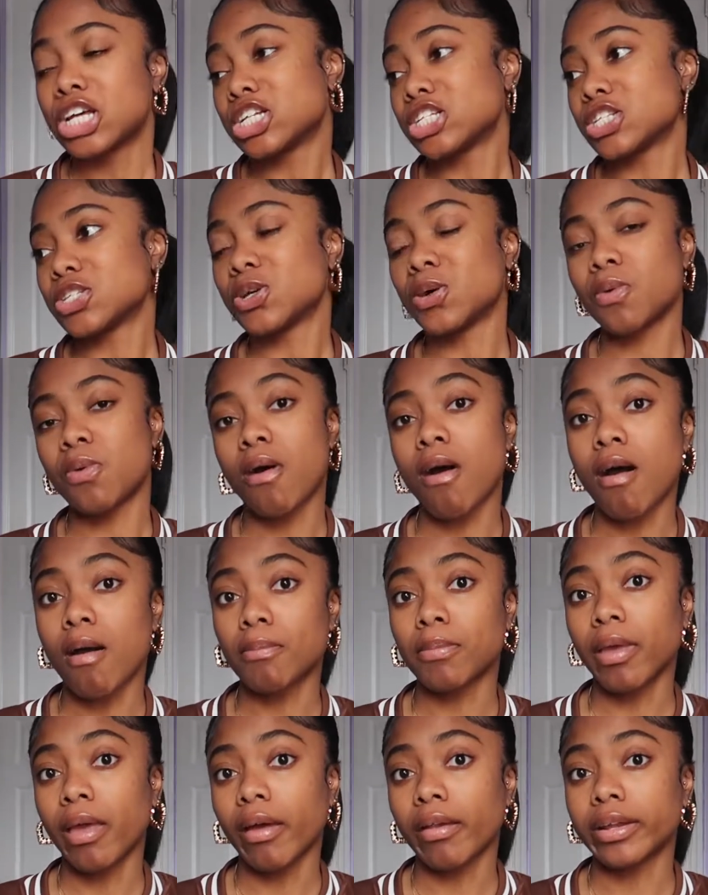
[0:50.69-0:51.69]
So
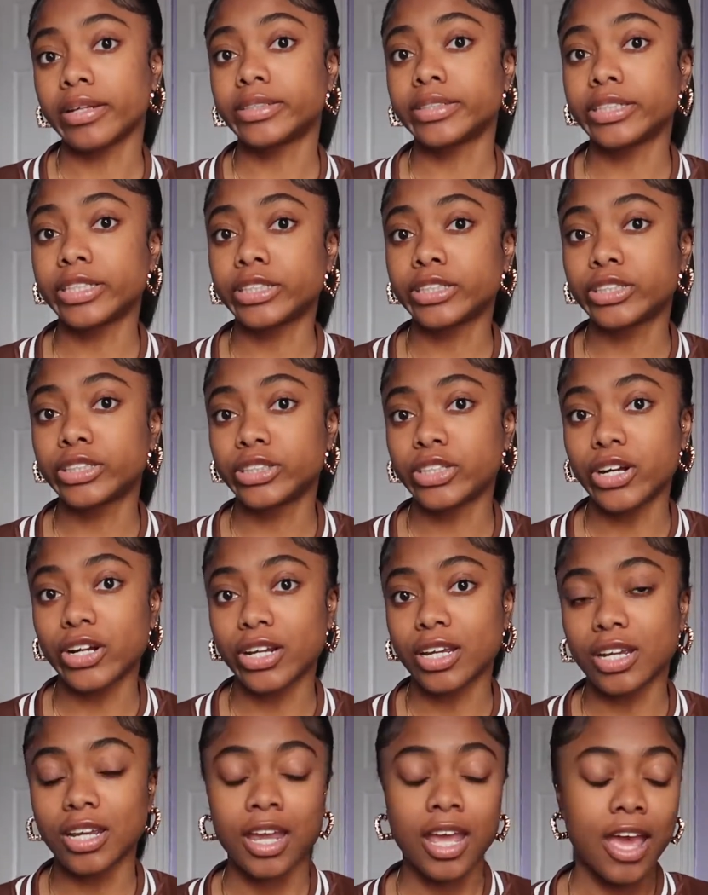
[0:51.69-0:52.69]
yeah, let's get
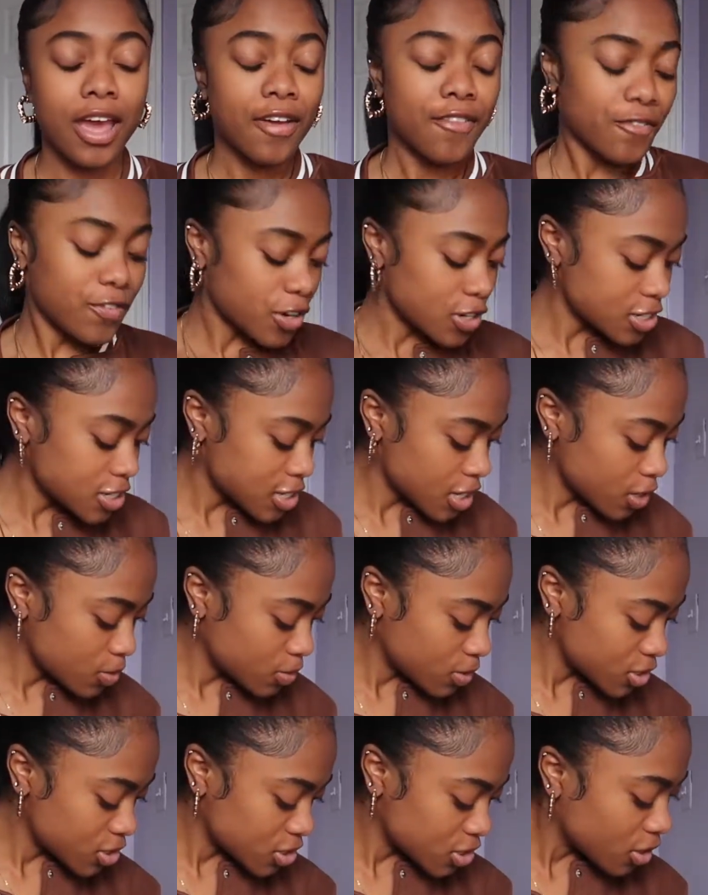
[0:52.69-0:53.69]
started. First thing you
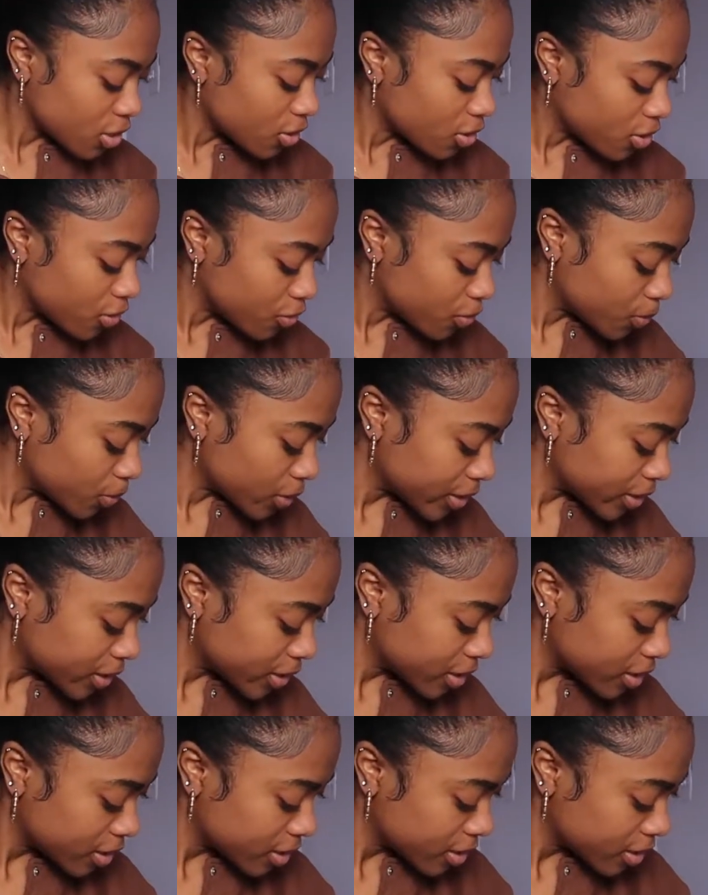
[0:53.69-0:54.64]
want to start off with